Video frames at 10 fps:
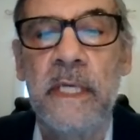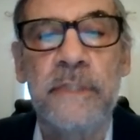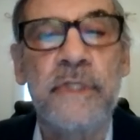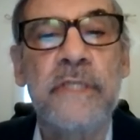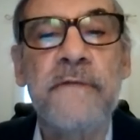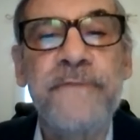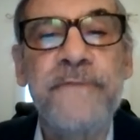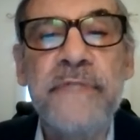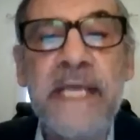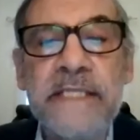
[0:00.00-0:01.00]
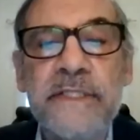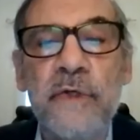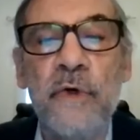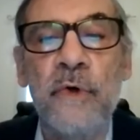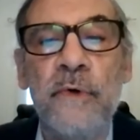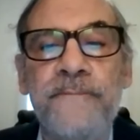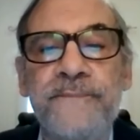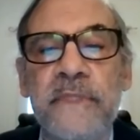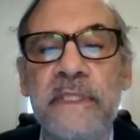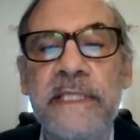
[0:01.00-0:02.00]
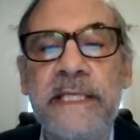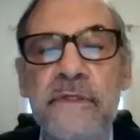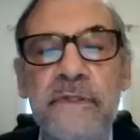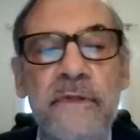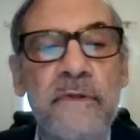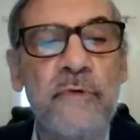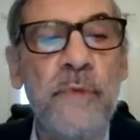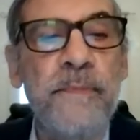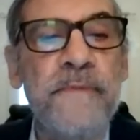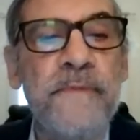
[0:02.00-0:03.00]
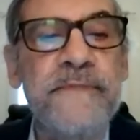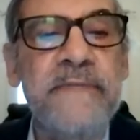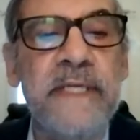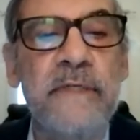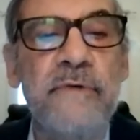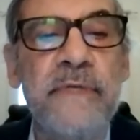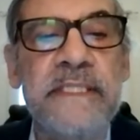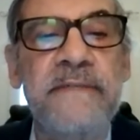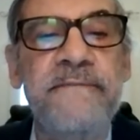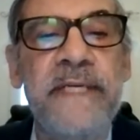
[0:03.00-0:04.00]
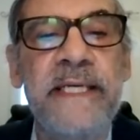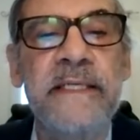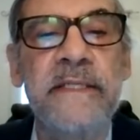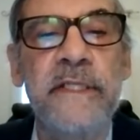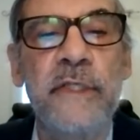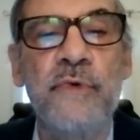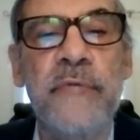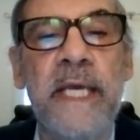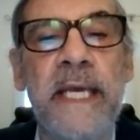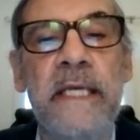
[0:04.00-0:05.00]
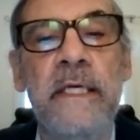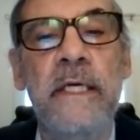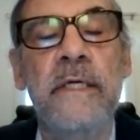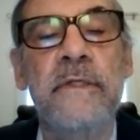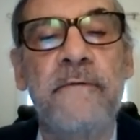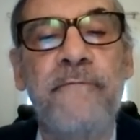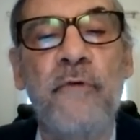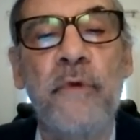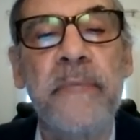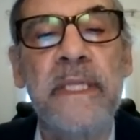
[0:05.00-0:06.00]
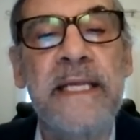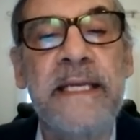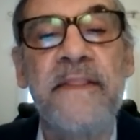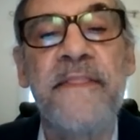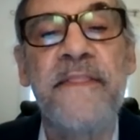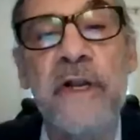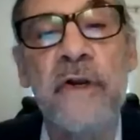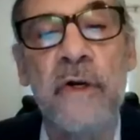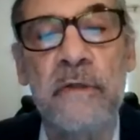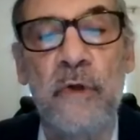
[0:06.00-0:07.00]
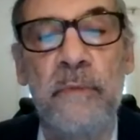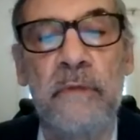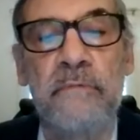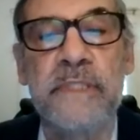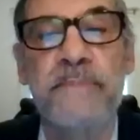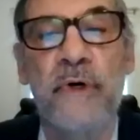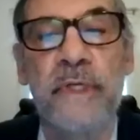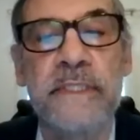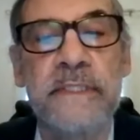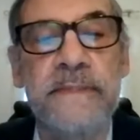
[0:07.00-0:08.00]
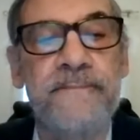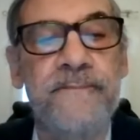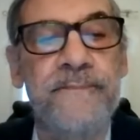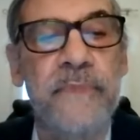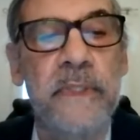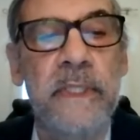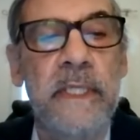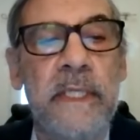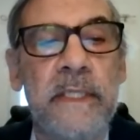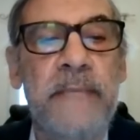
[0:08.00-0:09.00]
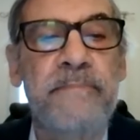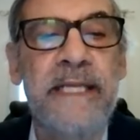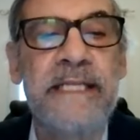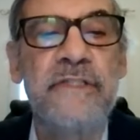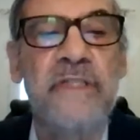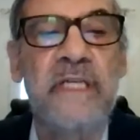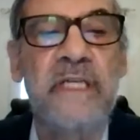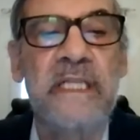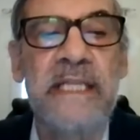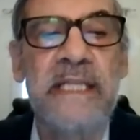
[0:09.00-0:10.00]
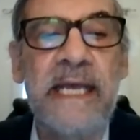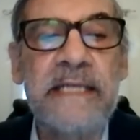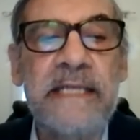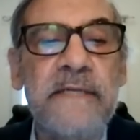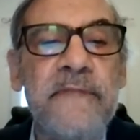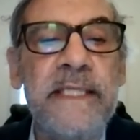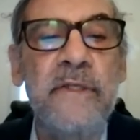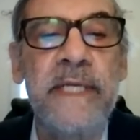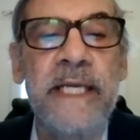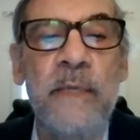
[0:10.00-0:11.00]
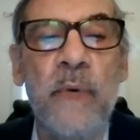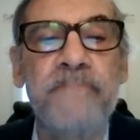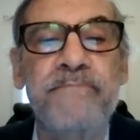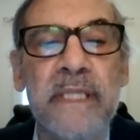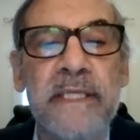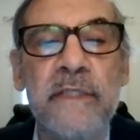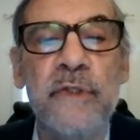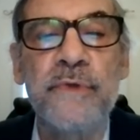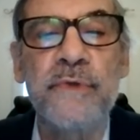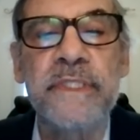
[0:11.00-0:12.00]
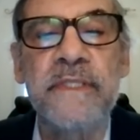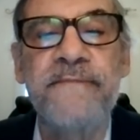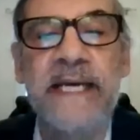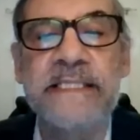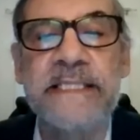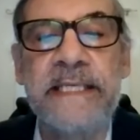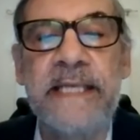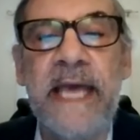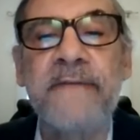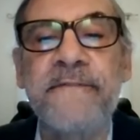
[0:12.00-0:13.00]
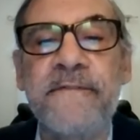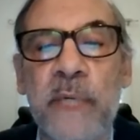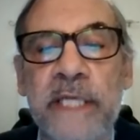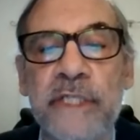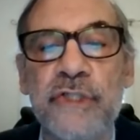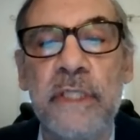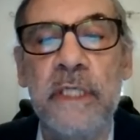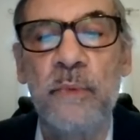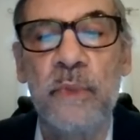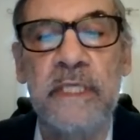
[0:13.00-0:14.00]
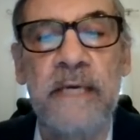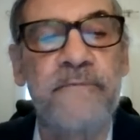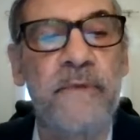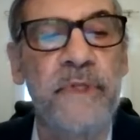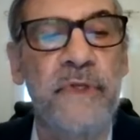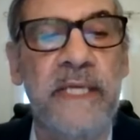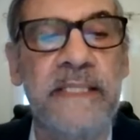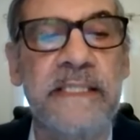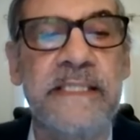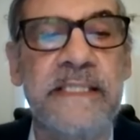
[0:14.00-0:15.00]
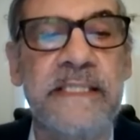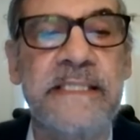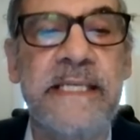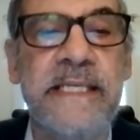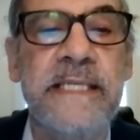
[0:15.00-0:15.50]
Just a few days ago, leaders of the Group of 7 countries convened in the UK to formulate their global response. They pledged collectively to donate 1 billion doses of vaccine, half of which will come from the United States,